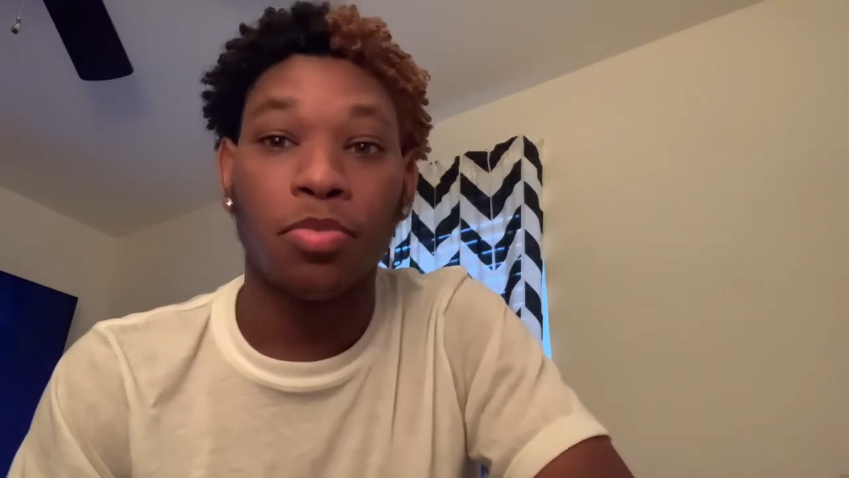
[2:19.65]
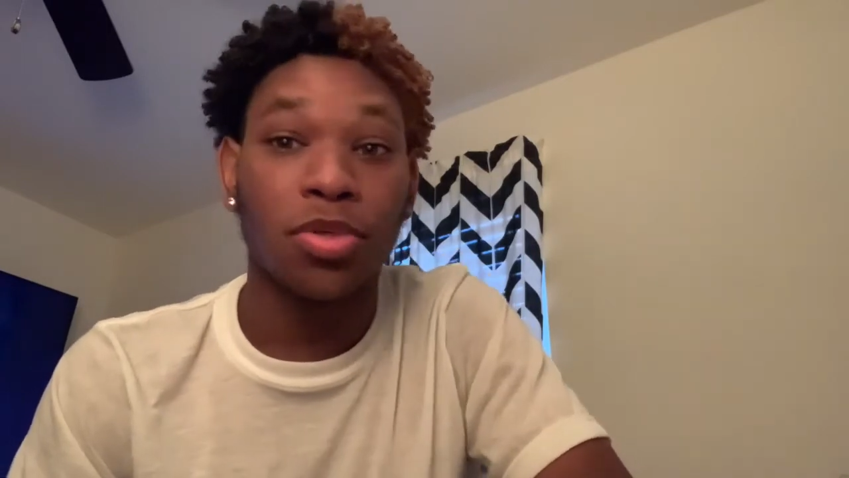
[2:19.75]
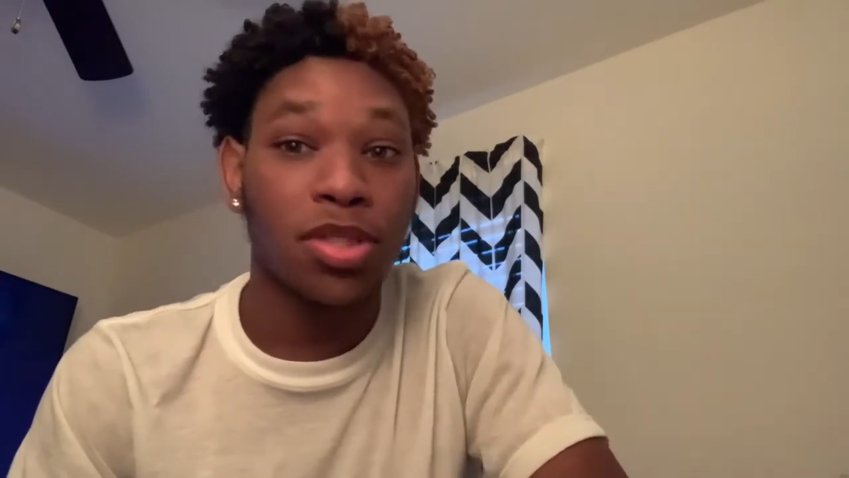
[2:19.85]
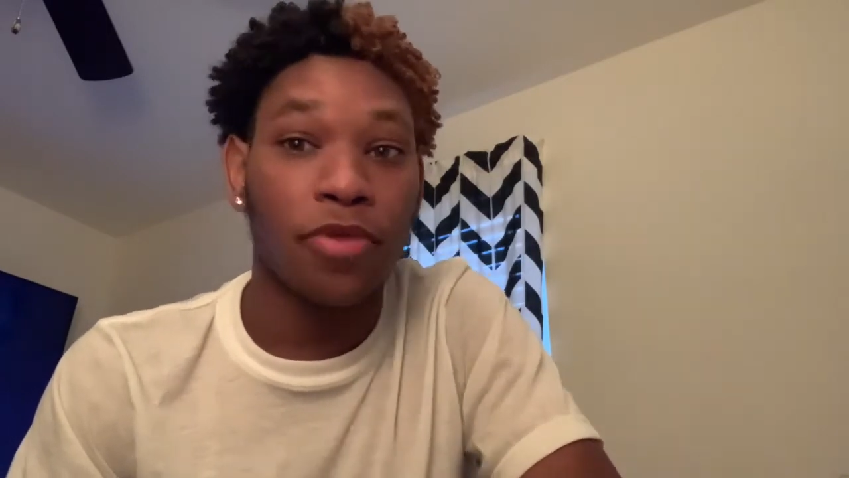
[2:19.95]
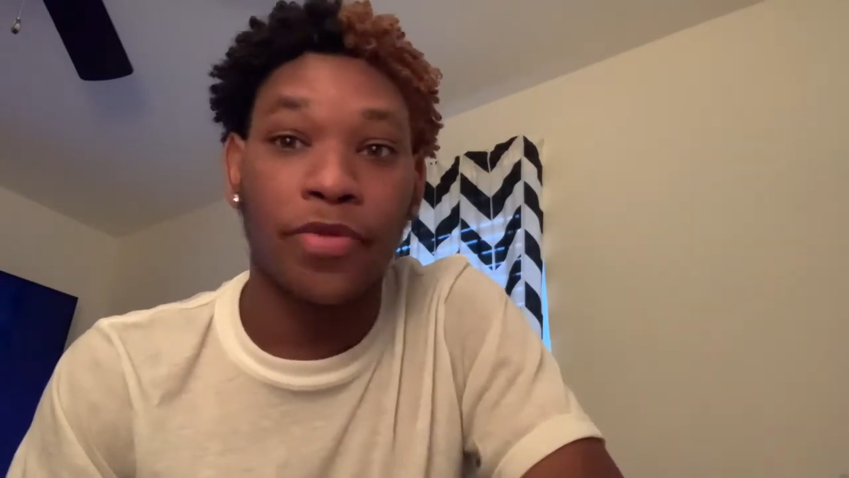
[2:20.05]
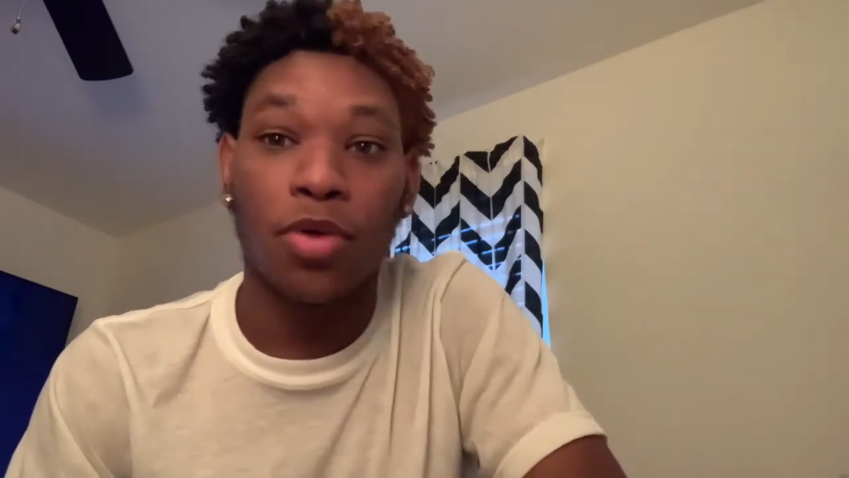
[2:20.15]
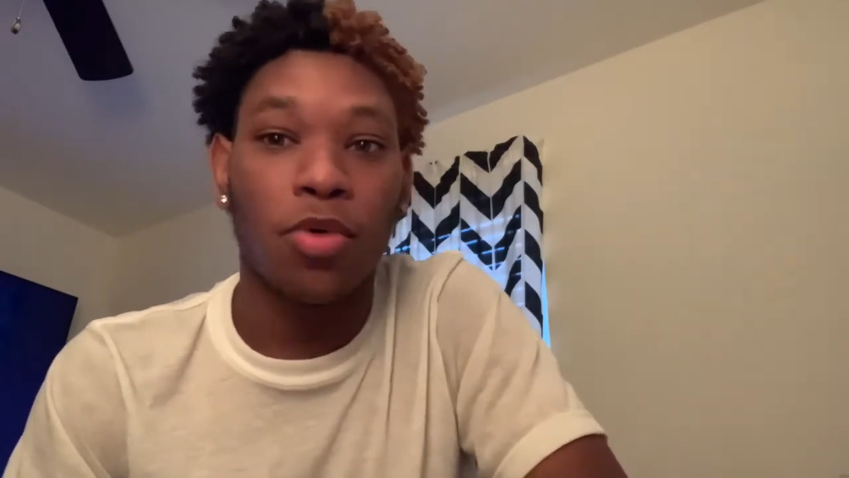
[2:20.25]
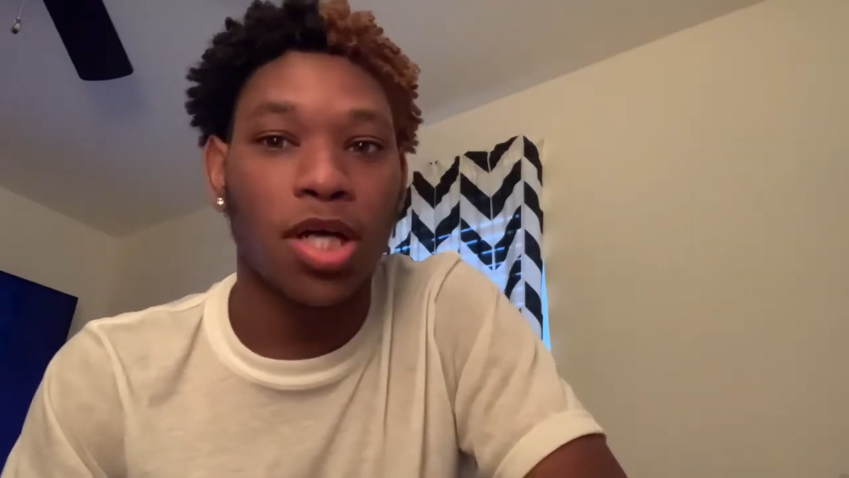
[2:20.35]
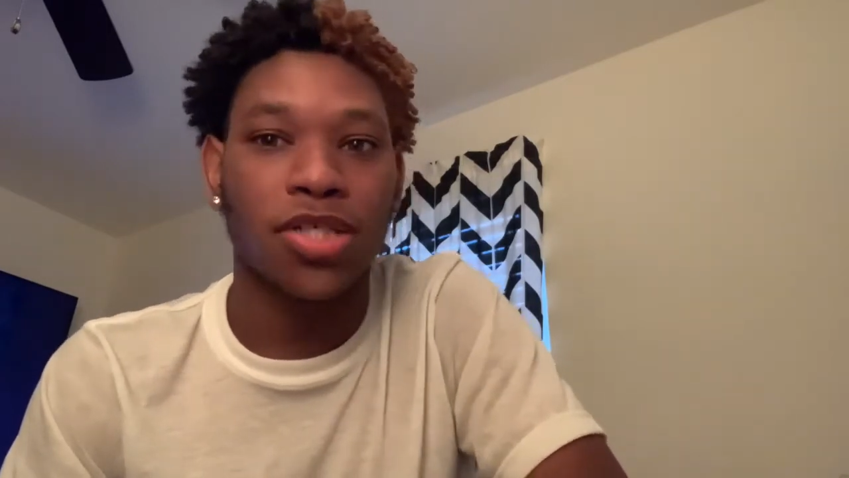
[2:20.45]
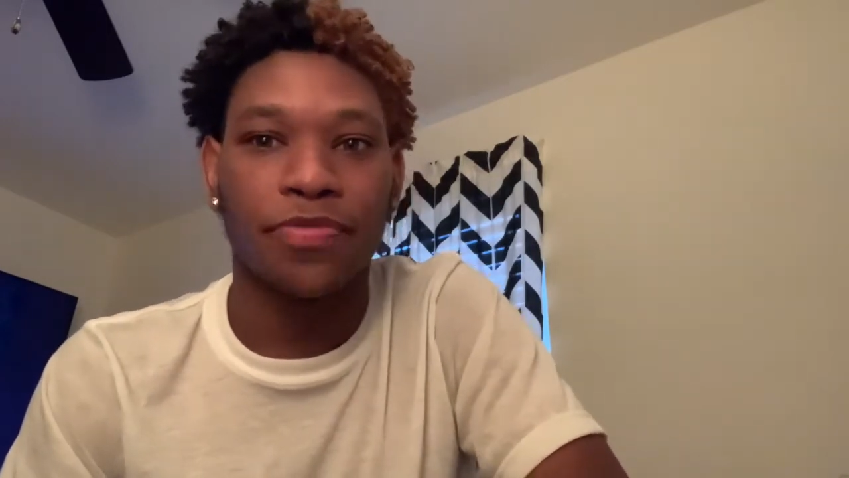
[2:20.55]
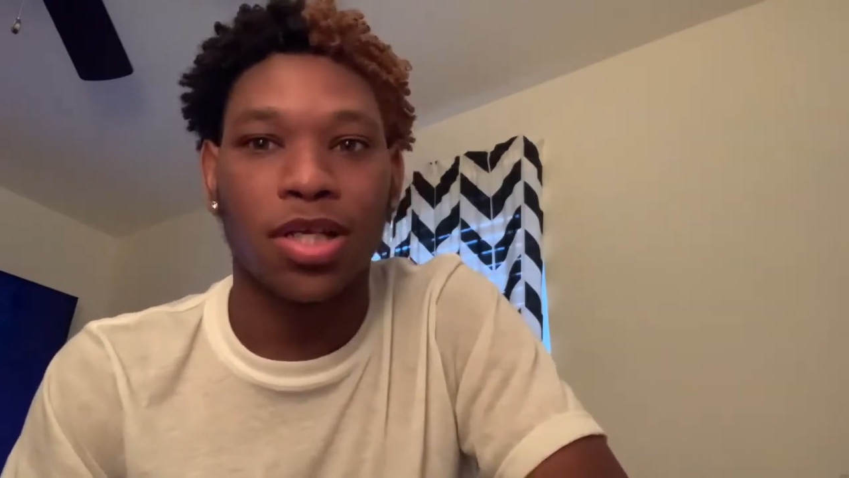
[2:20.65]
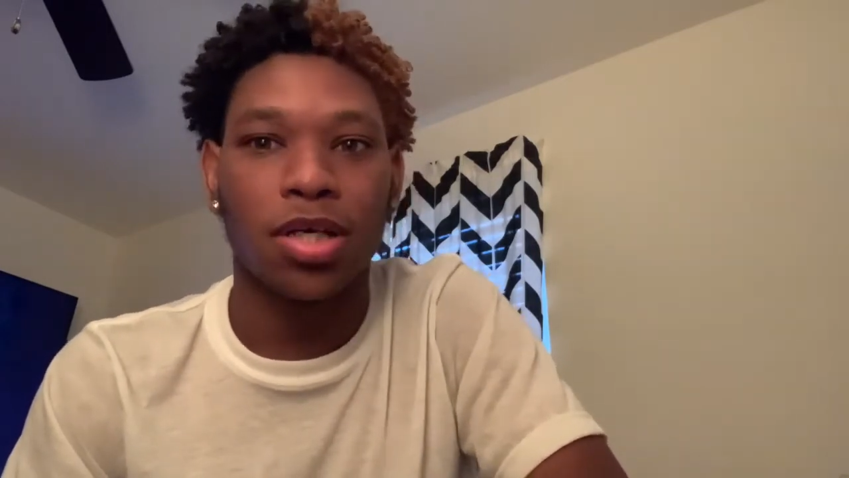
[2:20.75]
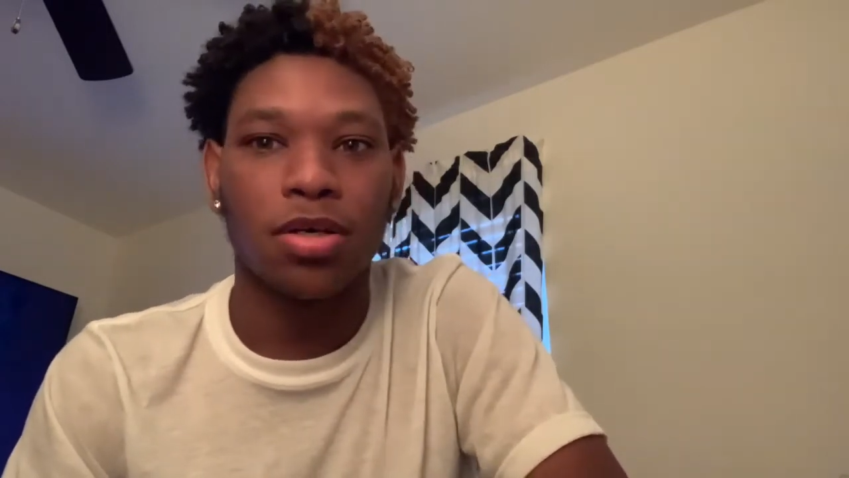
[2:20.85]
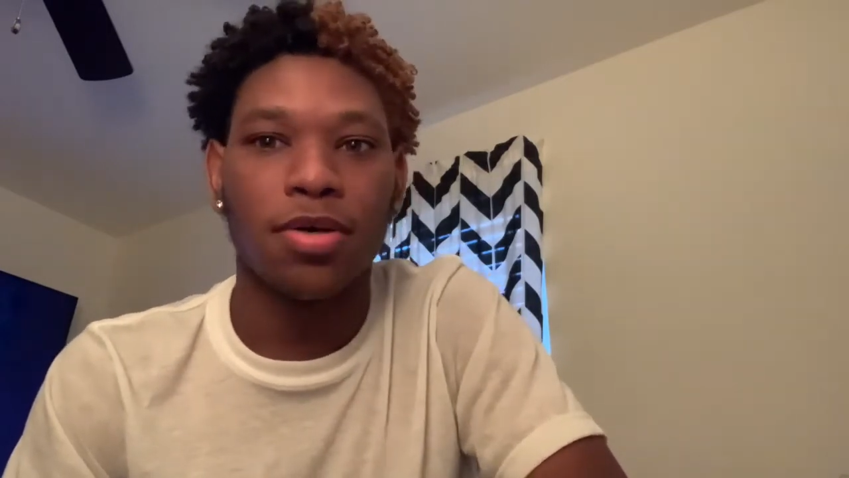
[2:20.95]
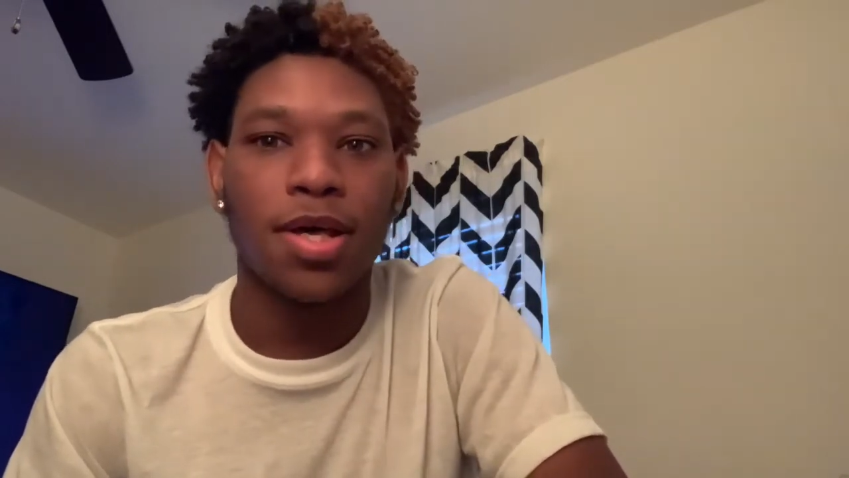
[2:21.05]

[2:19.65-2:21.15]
sit over here and watch the video,